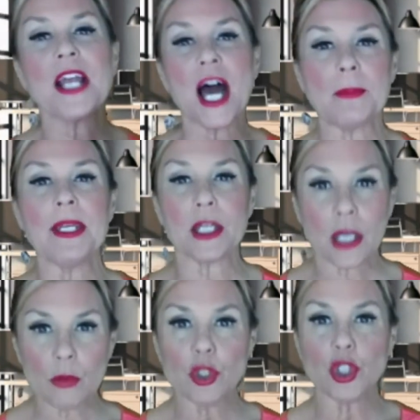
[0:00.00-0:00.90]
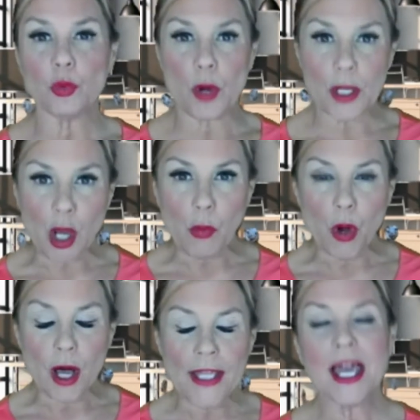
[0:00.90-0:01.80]
then I'm going to coach you
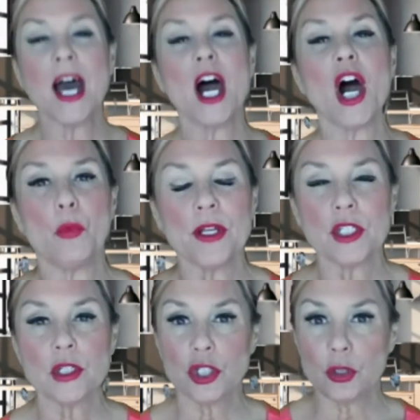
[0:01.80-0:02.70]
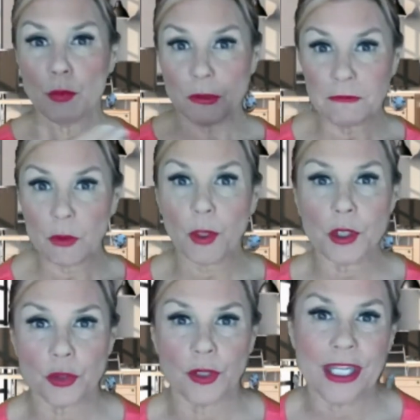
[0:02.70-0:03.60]
one-on-one on what to do
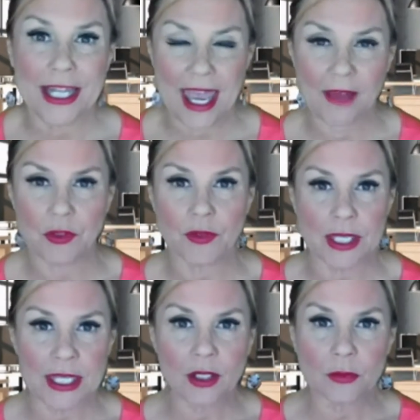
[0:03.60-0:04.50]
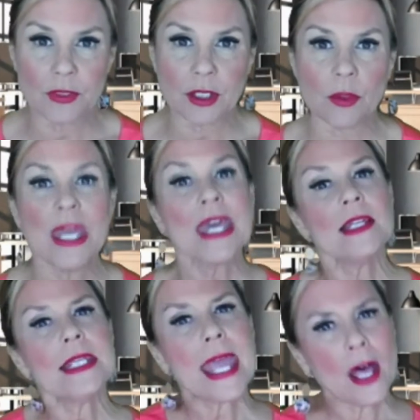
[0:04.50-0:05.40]
before, during, and after the interview
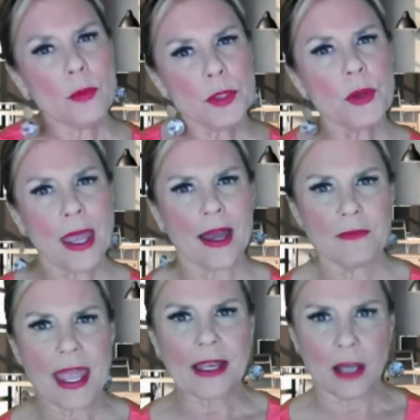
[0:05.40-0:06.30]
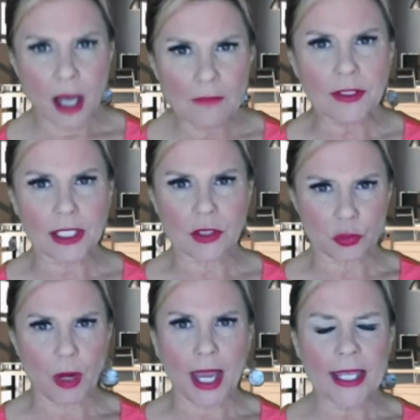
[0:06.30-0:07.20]
to help you have that
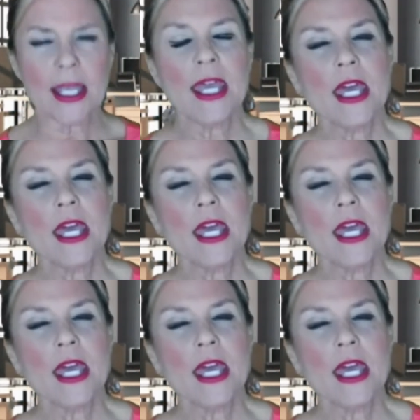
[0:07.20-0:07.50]
confidence, right?